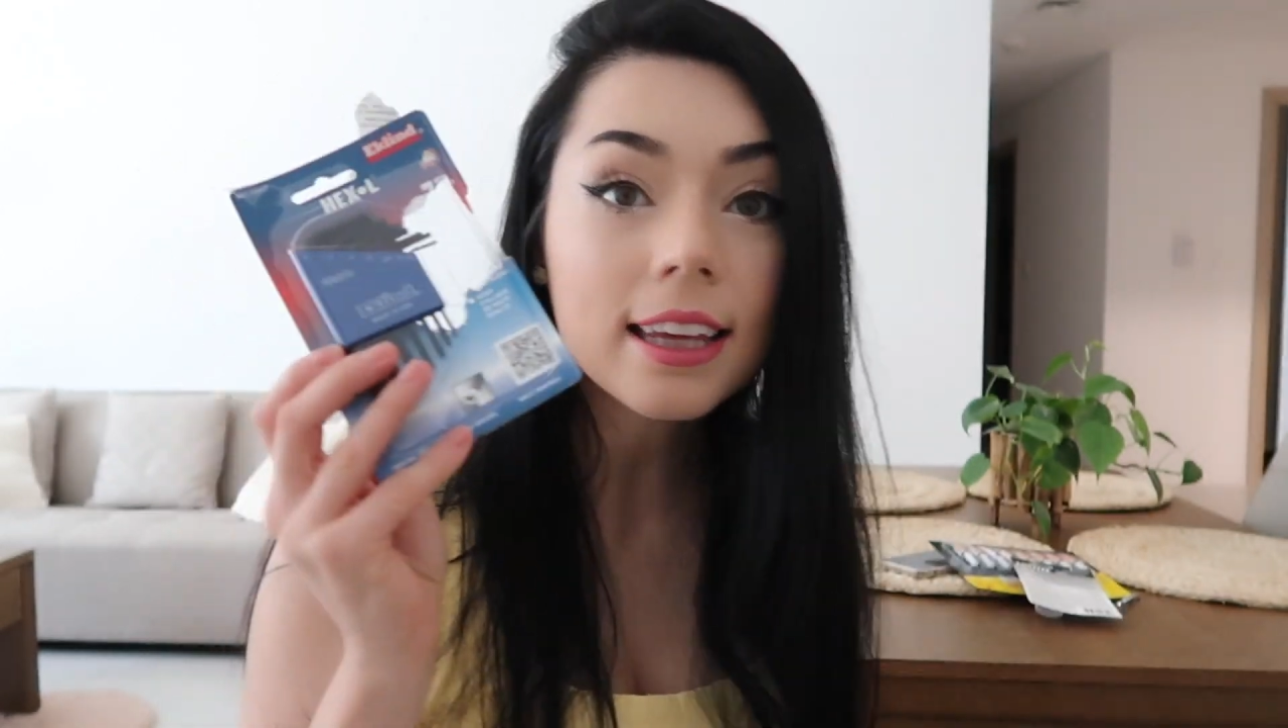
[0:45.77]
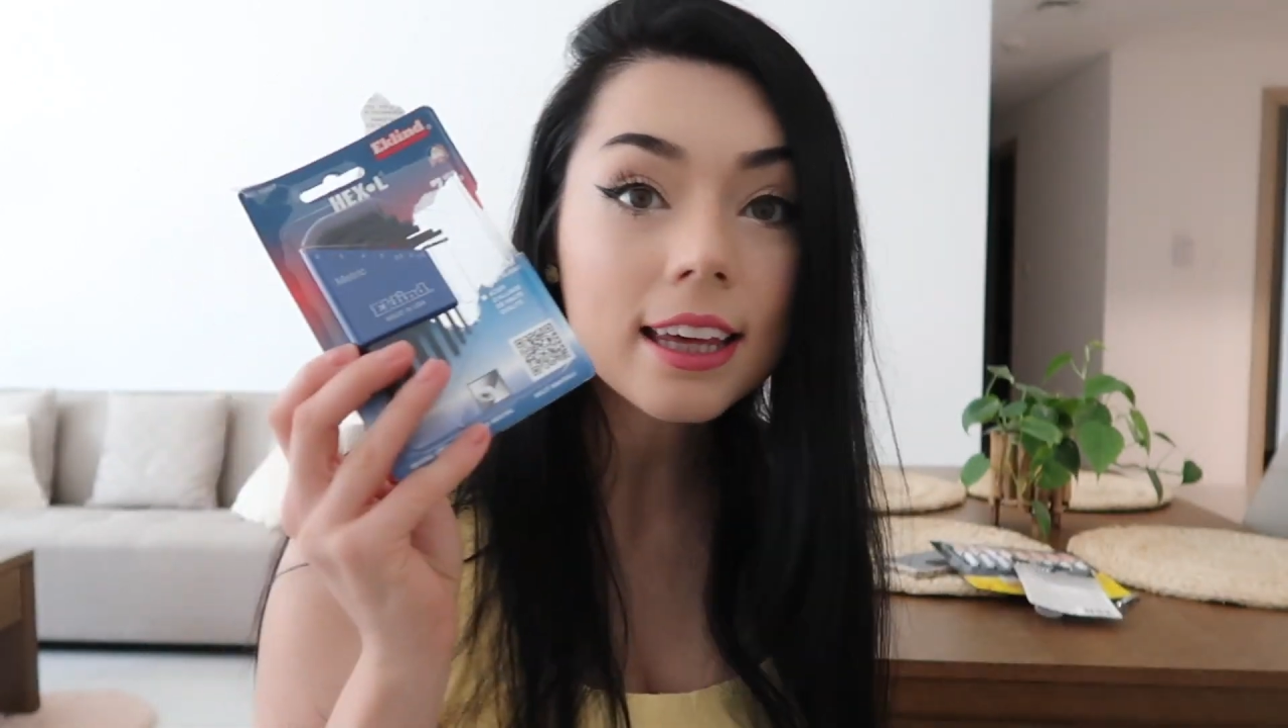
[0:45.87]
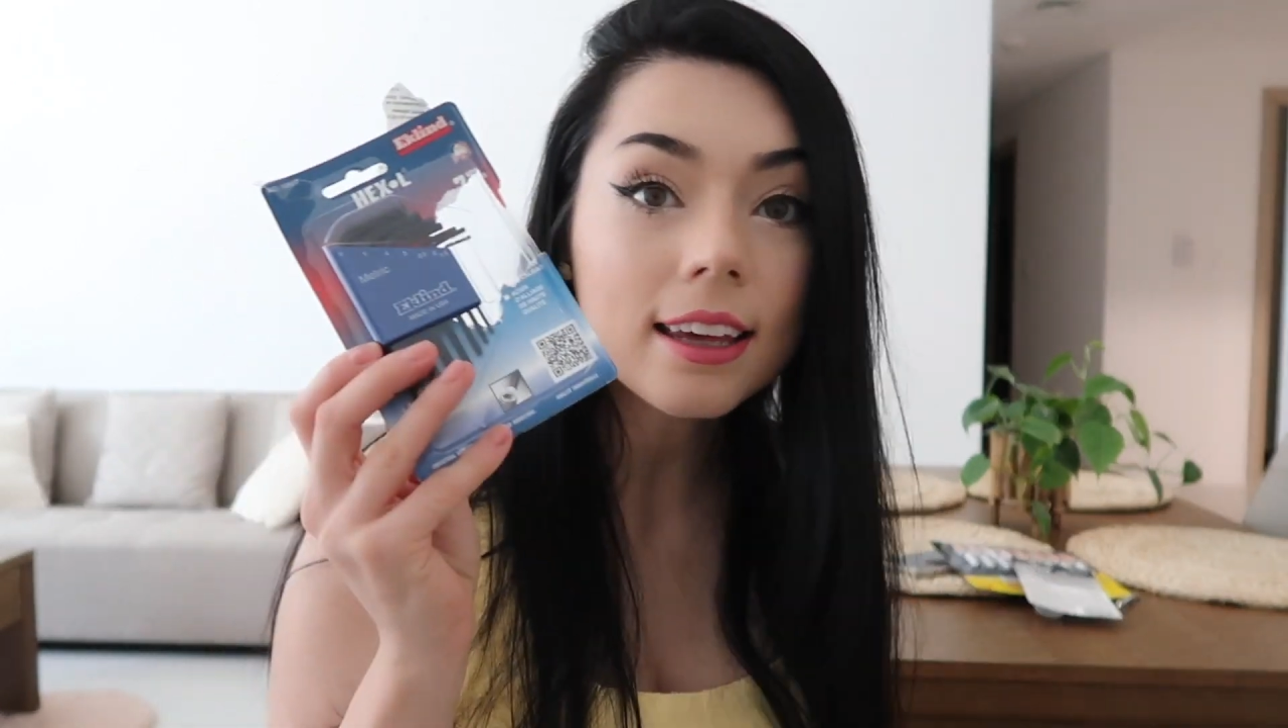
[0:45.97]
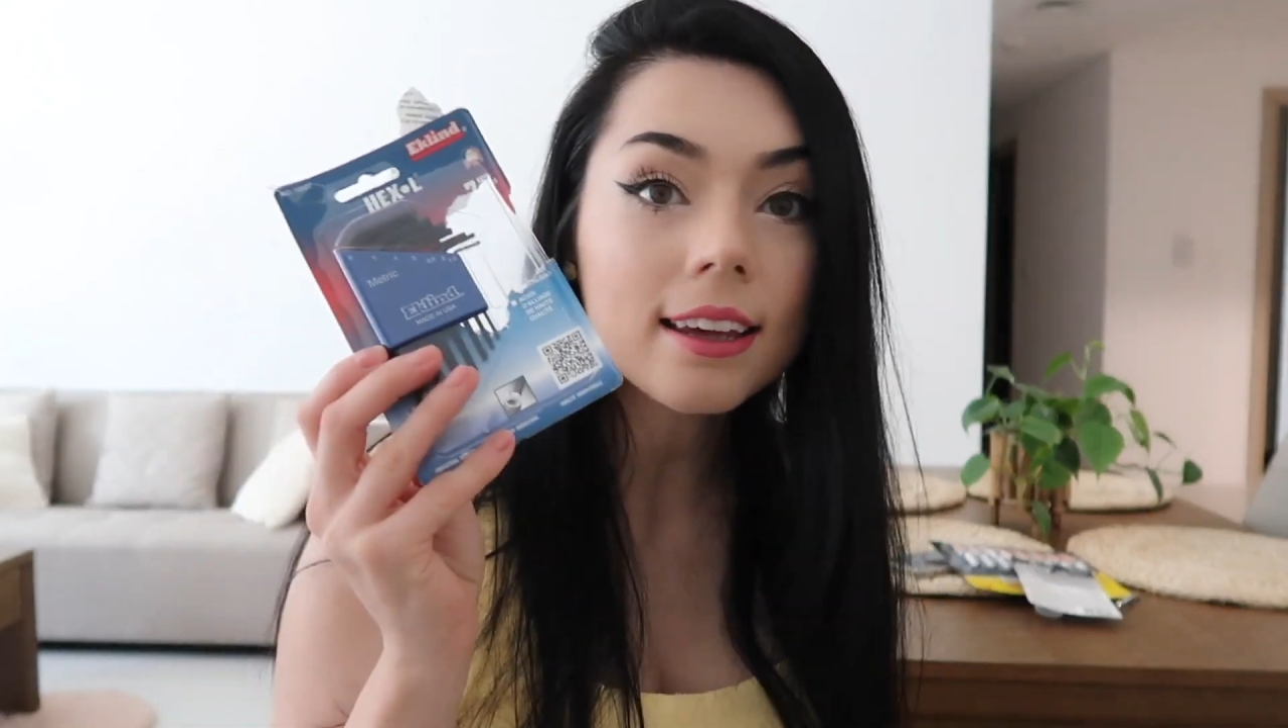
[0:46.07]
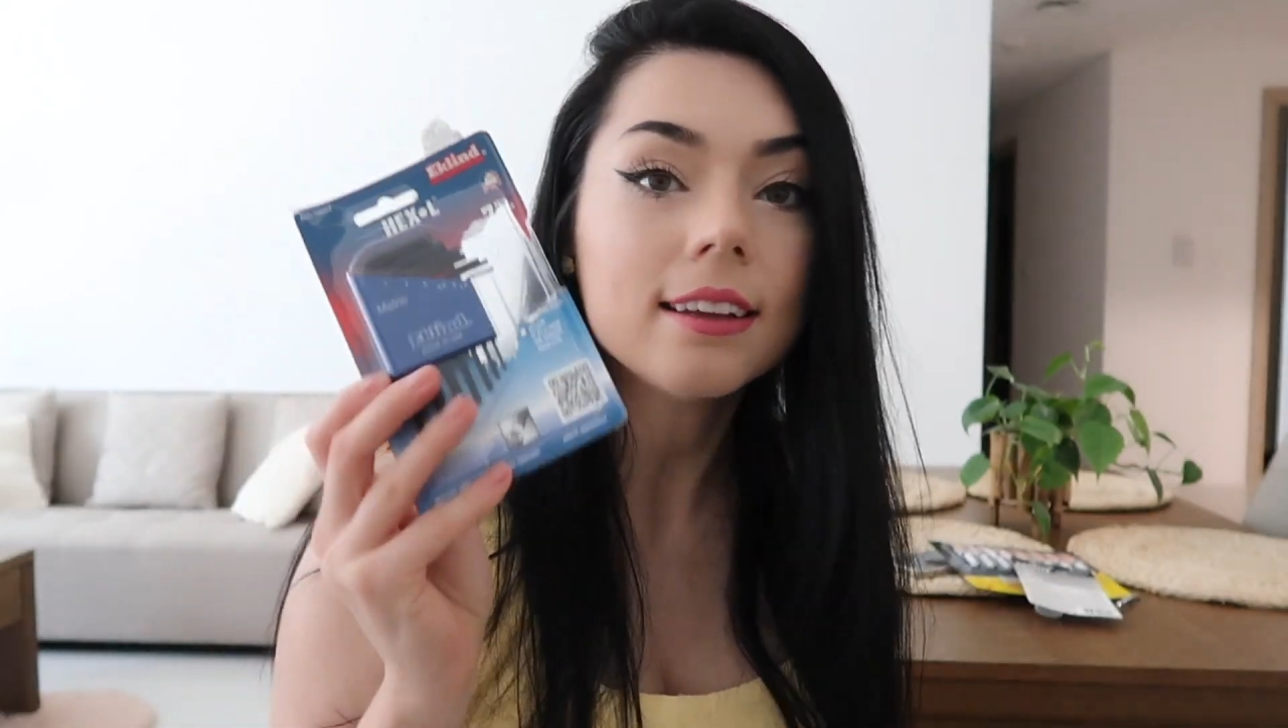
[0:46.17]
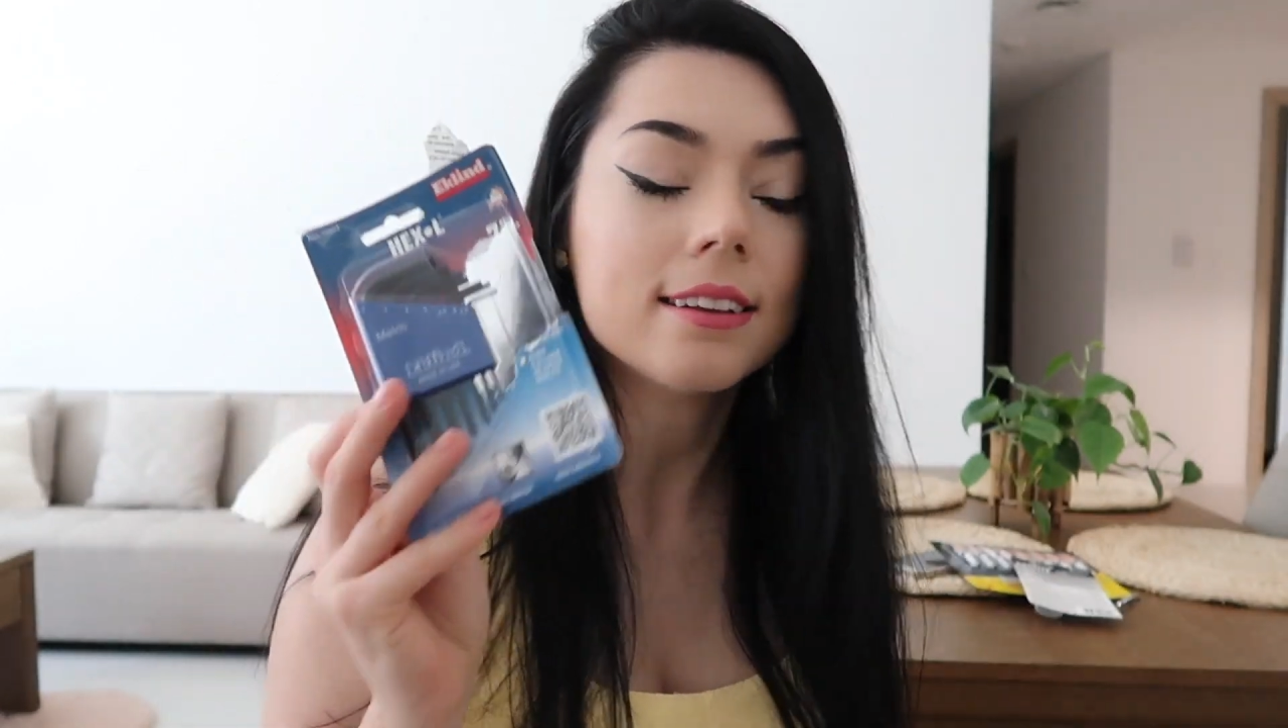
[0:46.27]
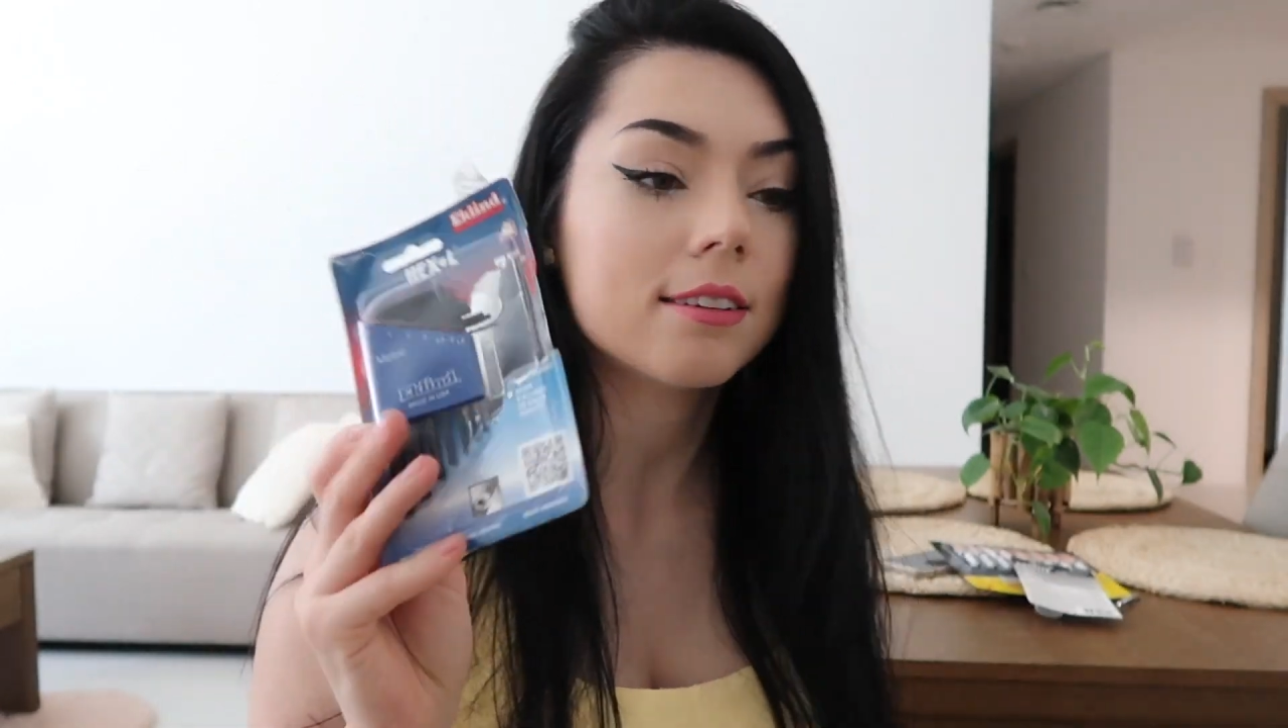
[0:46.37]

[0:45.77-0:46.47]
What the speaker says: key